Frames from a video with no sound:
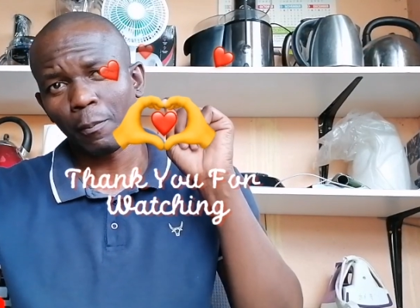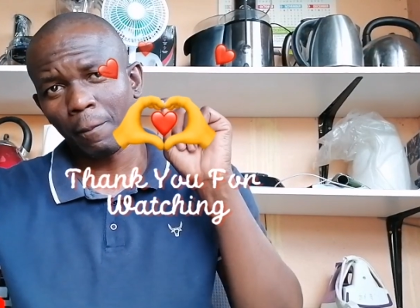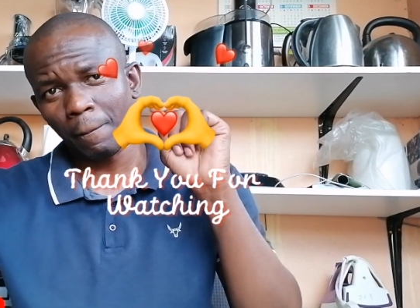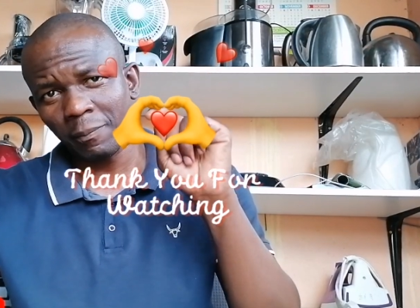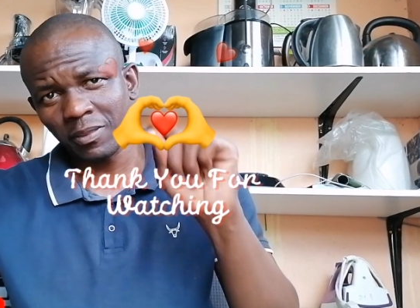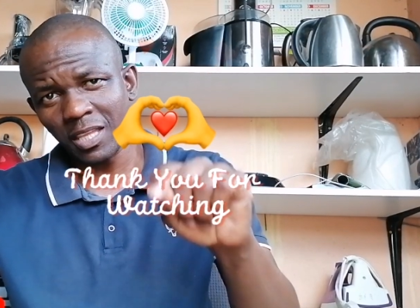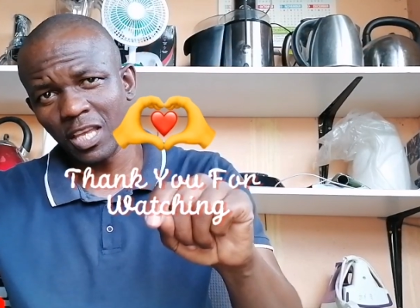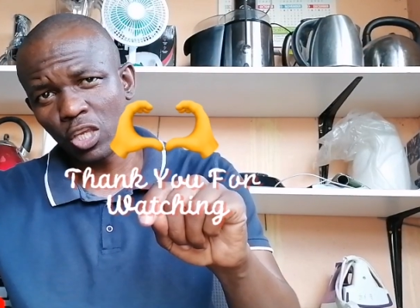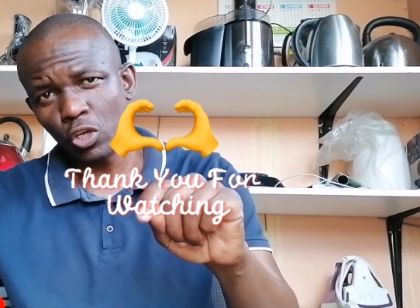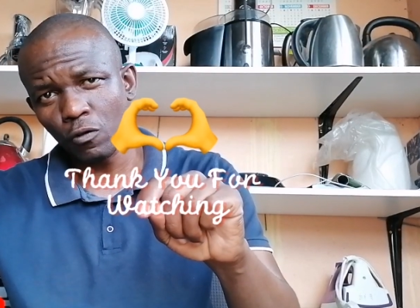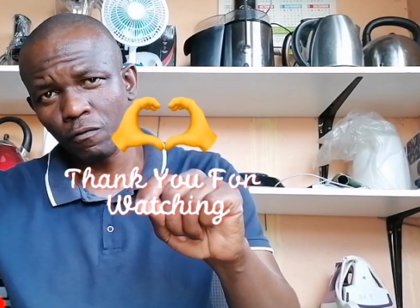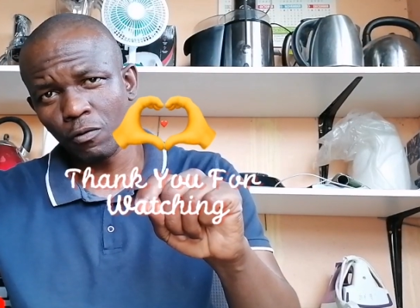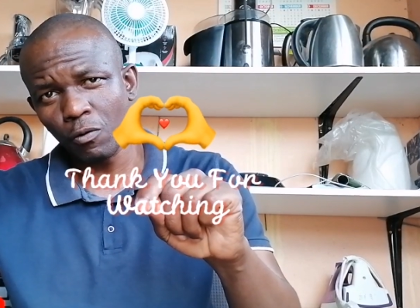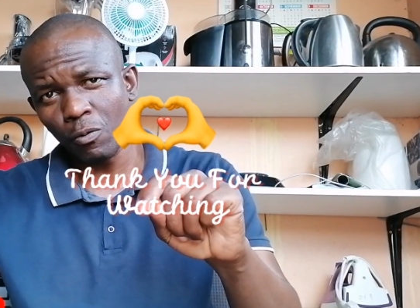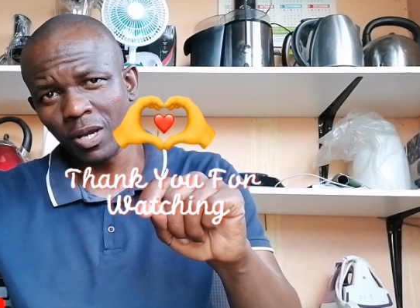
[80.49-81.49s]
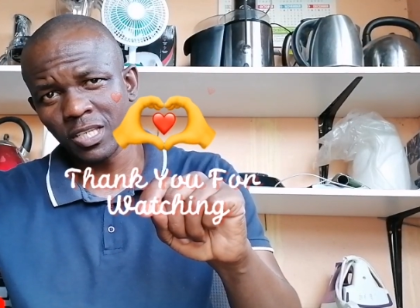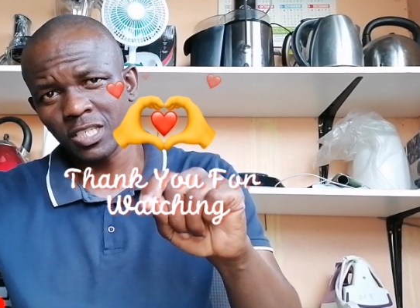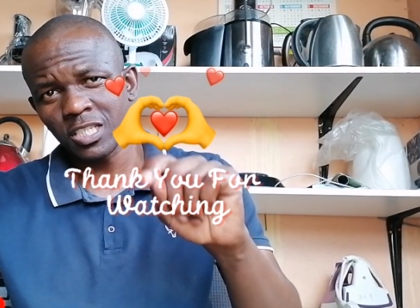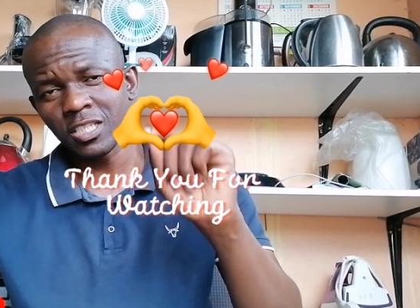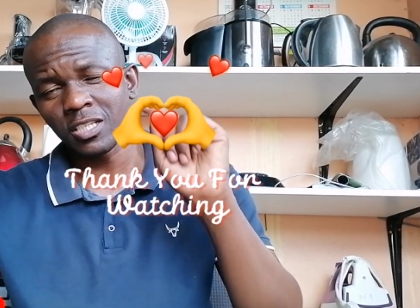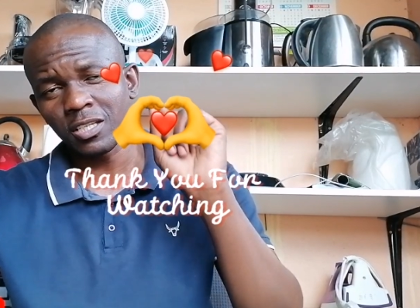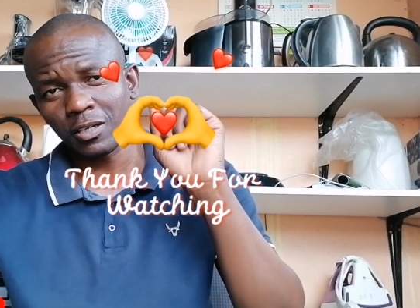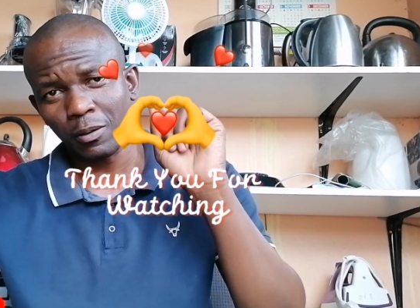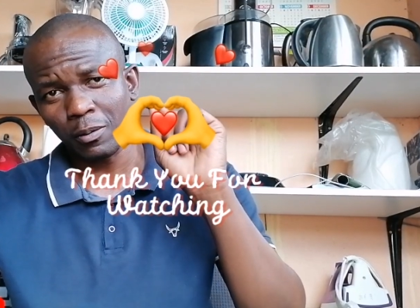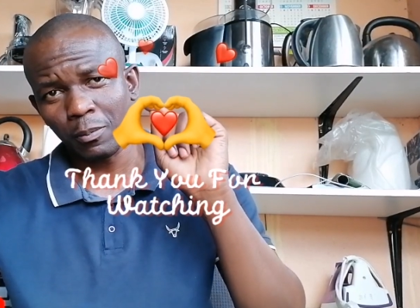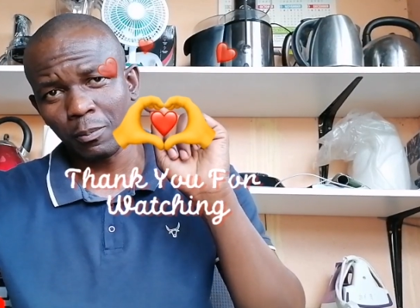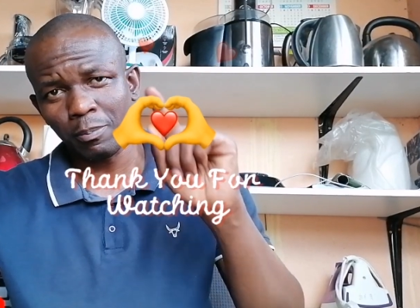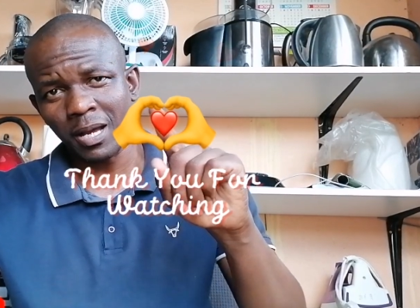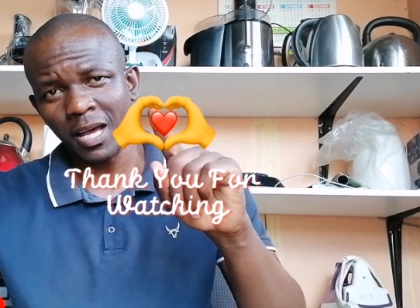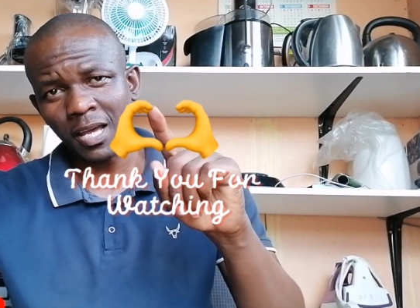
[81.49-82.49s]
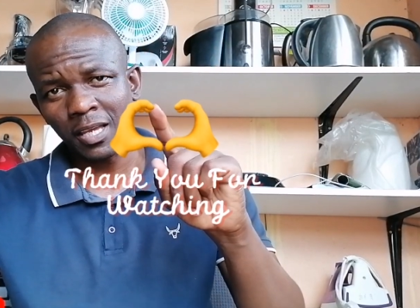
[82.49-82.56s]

Thank you for watching. Bye.